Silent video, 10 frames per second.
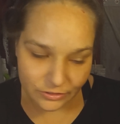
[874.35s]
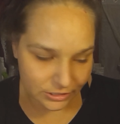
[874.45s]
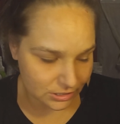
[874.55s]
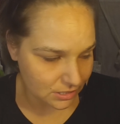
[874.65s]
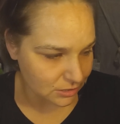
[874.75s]

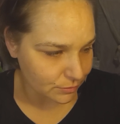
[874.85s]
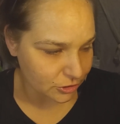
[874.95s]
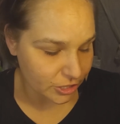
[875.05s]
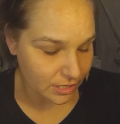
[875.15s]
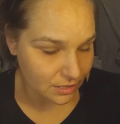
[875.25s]
no, I just lost
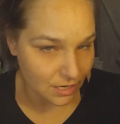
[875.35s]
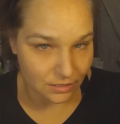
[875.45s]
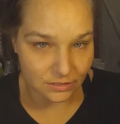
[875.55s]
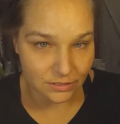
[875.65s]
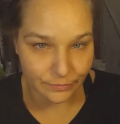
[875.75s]
my train of
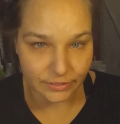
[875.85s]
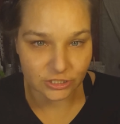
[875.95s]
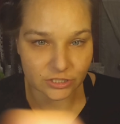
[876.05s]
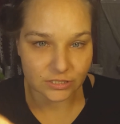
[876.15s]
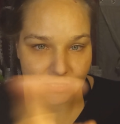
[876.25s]
thought because
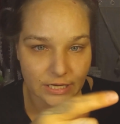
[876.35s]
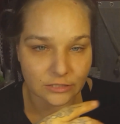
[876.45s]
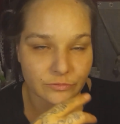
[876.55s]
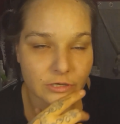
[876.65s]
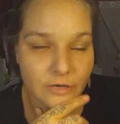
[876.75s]
somebody just
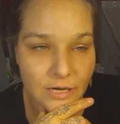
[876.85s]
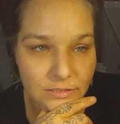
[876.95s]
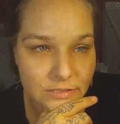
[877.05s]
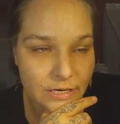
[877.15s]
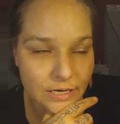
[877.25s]
texted me
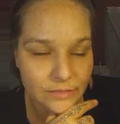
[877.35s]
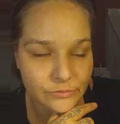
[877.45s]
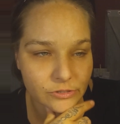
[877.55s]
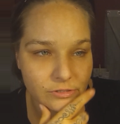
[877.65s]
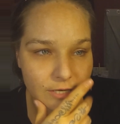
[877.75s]
across there.
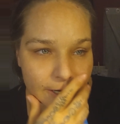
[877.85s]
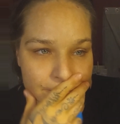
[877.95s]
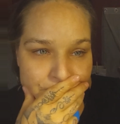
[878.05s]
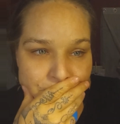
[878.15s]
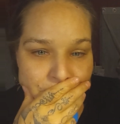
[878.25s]
I'm so sorry.